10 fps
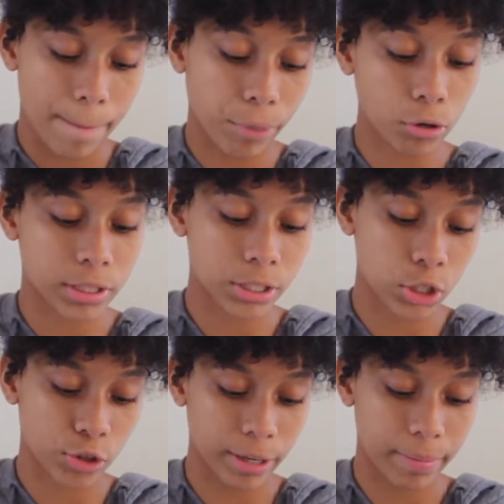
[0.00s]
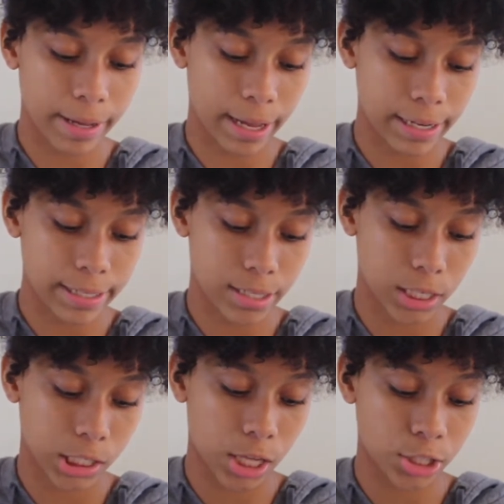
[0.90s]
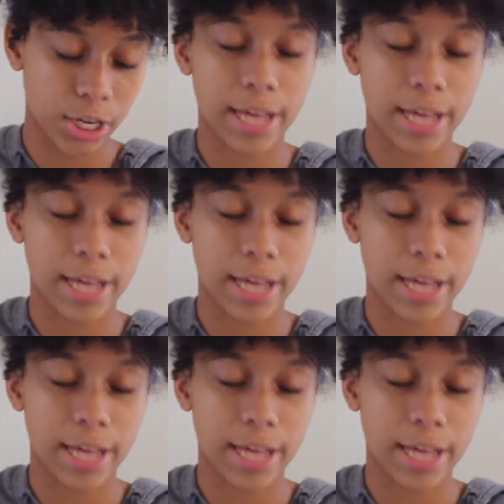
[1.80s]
protein treatments such